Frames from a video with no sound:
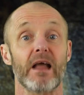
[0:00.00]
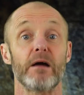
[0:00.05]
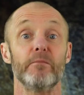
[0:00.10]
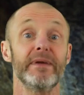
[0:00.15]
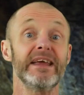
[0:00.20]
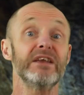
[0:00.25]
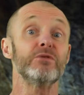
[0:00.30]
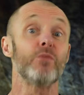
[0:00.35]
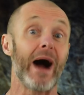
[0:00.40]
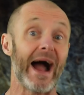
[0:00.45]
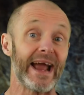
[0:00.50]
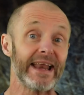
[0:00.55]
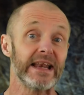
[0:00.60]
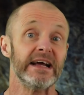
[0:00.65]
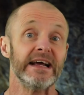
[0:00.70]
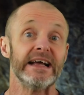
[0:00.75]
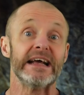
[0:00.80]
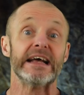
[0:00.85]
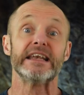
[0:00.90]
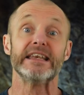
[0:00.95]
Meanwhile,
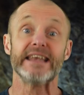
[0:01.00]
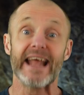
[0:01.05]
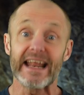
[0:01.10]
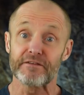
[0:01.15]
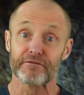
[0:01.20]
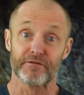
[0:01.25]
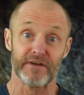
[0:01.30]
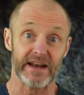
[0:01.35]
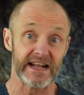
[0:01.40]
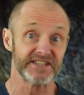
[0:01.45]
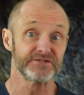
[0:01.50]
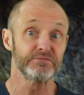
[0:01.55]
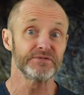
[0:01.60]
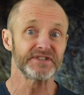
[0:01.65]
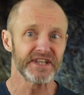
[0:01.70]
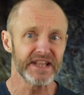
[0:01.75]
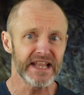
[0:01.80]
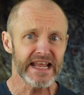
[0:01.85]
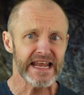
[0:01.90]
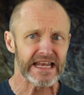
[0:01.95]
Netflix
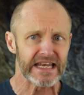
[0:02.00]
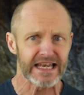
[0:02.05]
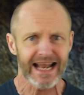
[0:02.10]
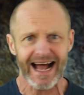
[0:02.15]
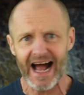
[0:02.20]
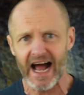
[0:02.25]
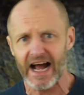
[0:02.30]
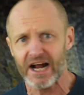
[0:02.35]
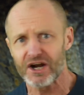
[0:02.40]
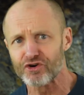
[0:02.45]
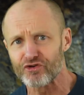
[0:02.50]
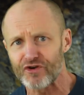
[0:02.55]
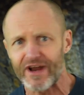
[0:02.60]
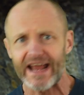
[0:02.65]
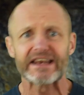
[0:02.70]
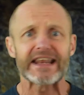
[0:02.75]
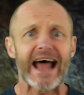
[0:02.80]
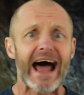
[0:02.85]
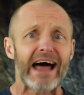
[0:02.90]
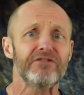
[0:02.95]
was lean, hungry,
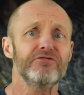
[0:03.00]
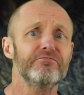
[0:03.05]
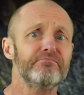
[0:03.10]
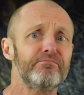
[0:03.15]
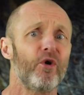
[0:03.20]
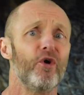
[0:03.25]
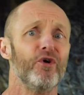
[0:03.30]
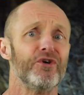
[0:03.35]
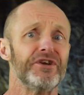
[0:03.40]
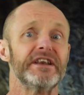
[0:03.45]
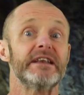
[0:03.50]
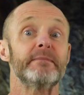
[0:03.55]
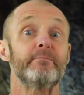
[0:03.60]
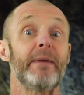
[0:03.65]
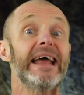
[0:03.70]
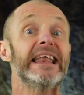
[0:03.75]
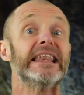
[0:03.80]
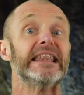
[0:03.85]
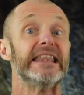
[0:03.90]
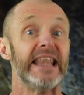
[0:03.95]
and unburdened
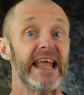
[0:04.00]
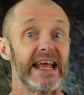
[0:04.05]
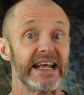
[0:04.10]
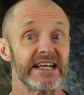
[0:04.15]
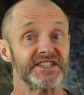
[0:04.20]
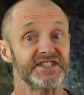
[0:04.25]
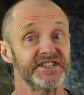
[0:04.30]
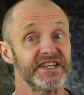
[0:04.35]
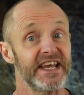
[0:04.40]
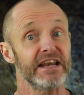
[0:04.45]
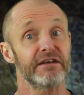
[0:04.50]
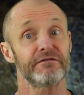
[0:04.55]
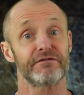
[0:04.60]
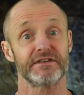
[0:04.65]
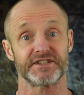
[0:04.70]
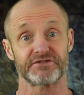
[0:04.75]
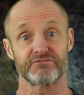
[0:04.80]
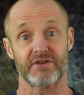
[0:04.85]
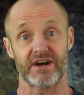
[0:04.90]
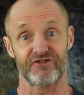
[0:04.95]
by legacy
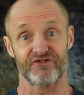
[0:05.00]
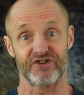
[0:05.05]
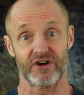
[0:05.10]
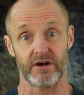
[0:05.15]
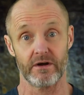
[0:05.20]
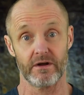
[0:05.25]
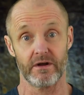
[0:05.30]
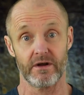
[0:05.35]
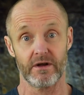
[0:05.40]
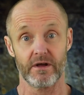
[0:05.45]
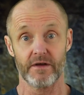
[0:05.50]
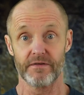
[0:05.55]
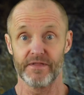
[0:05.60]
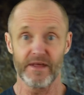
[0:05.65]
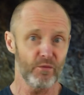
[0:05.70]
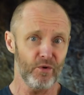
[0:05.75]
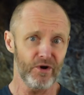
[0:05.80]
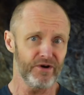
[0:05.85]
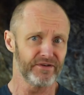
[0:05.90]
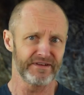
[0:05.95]
infrastructure.
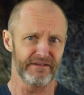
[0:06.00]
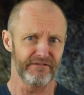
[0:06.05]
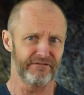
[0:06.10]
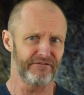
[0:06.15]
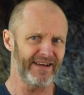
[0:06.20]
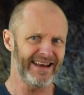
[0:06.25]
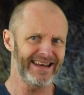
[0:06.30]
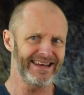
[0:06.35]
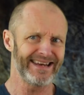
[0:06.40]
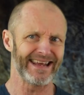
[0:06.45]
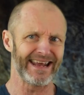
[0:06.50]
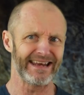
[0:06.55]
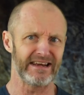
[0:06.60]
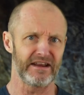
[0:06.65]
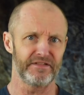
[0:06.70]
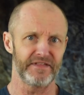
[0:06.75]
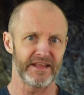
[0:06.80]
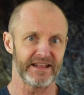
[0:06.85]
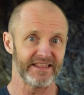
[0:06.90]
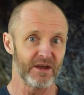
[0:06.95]
They weren't defending
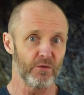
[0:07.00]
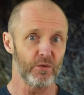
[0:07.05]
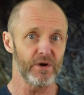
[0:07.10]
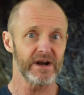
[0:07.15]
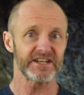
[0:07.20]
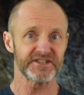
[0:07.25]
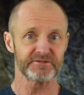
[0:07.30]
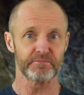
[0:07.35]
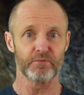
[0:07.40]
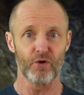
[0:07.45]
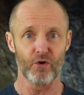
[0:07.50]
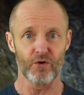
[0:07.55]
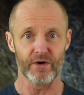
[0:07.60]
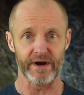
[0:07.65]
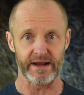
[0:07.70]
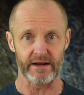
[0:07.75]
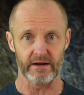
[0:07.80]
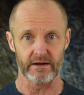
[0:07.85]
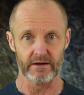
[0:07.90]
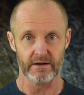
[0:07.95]
anything, they were
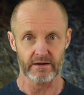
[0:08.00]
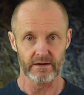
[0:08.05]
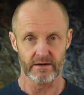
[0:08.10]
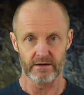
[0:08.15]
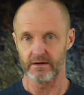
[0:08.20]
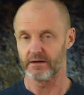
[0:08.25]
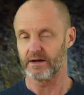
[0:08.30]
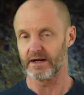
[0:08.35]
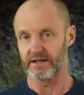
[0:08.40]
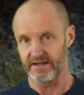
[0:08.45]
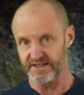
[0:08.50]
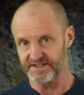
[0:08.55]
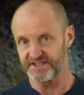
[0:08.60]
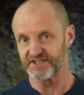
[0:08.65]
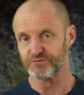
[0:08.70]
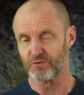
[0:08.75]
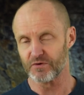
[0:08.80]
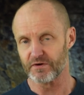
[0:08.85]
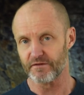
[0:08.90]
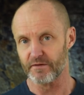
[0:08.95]
exploring. And this
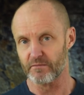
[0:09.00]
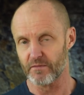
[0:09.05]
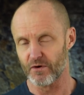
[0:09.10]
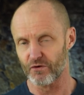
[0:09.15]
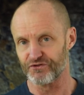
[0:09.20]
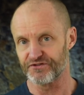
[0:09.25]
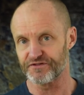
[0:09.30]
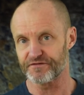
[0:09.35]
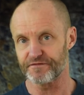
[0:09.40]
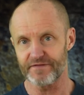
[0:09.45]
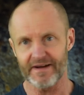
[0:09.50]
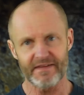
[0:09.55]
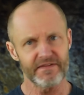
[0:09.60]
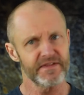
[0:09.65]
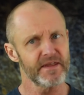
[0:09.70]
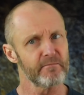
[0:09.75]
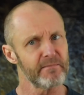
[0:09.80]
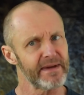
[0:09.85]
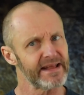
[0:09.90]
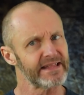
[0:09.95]
is one of the most
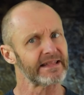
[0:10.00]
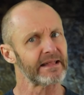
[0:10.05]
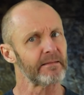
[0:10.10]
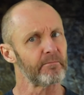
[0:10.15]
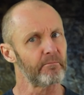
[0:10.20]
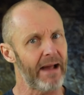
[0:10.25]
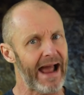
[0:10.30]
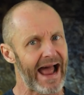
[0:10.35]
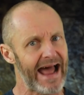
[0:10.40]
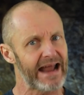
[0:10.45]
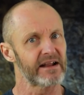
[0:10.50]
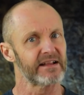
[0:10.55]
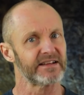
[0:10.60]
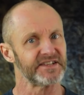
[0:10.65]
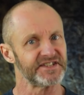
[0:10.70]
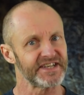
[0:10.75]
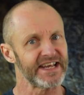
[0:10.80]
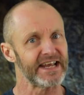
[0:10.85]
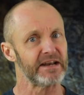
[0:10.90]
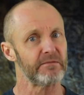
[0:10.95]
fundamental
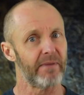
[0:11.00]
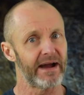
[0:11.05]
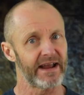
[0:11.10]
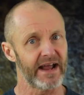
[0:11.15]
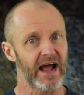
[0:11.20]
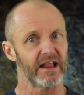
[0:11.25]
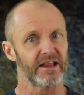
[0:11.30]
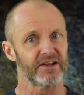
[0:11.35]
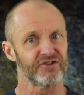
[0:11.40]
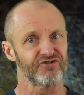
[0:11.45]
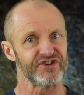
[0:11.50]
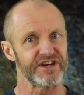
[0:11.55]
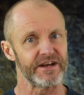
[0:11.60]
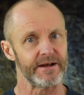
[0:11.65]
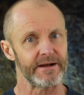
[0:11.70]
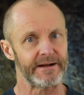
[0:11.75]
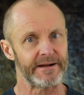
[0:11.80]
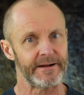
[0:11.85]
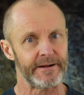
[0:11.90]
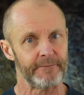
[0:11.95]
patterns in biology.
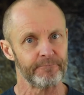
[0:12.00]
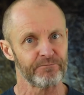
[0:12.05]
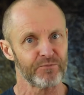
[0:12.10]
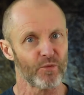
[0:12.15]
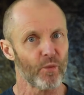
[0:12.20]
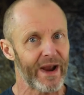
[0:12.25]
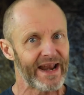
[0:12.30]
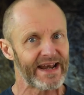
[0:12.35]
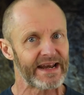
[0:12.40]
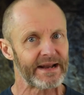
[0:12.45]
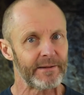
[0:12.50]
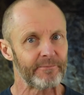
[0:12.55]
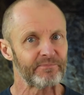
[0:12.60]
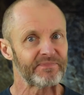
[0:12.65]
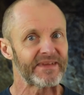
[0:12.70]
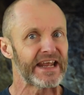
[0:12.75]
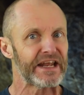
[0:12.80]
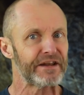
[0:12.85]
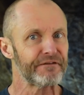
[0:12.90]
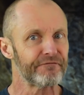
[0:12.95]
When
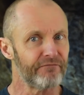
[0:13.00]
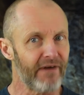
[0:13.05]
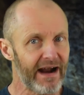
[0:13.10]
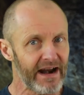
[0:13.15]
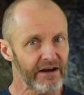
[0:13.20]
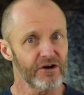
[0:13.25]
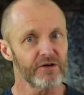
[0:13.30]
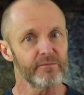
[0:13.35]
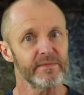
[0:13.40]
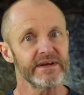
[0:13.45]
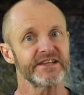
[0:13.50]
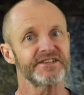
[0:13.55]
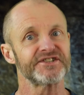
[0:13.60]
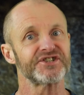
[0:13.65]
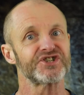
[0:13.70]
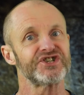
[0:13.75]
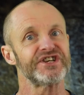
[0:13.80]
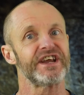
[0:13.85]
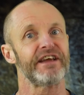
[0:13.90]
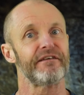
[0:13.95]

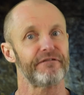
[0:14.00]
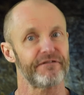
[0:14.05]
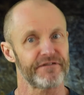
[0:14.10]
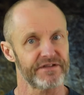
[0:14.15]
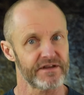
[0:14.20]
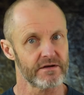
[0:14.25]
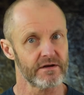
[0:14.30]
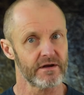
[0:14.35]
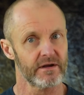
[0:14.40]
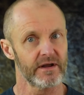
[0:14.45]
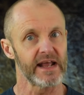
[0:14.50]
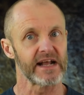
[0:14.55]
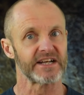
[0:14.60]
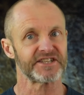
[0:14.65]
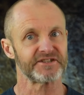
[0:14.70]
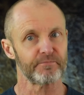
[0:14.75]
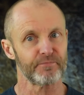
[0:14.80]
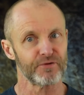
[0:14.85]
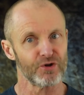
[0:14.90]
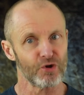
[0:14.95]
environments shift,
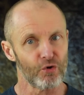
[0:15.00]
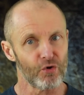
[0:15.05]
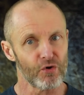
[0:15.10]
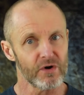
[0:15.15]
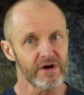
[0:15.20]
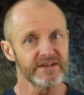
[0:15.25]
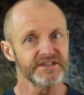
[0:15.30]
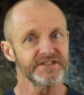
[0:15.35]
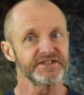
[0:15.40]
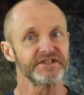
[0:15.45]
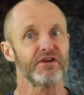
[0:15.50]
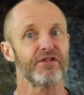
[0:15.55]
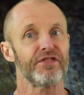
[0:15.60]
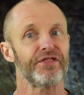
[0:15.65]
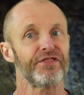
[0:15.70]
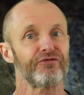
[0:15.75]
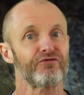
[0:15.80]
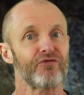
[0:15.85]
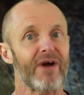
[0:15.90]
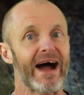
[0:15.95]
explorers
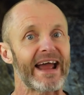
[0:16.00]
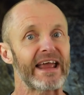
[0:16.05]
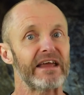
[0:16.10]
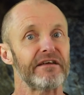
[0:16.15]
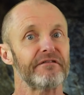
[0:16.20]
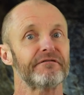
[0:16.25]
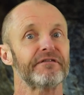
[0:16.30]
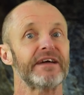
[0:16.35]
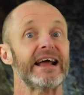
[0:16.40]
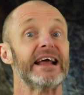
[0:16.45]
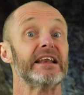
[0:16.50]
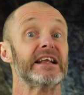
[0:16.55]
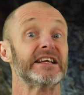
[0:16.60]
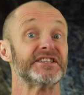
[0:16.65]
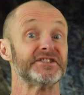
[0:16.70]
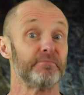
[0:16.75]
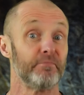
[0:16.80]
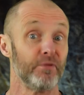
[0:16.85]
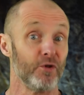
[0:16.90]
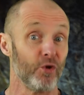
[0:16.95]
thrive and
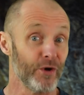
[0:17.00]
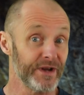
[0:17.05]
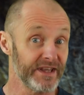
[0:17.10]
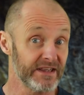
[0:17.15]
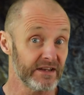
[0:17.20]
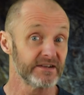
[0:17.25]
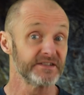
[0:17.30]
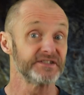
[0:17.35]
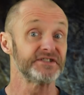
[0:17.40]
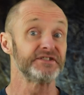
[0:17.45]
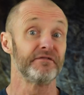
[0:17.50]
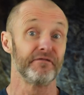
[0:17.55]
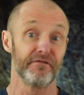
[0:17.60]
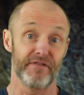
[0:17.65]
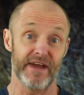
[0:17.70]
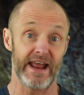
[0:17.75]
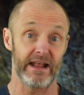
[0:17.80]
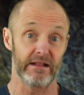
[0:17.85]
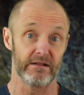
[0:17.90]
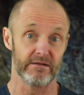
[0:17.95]
exploiters
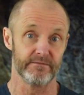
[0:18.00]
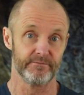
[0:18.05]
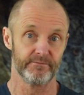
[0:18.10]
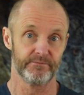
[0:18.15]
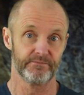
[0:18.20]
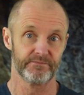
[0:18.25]
fail.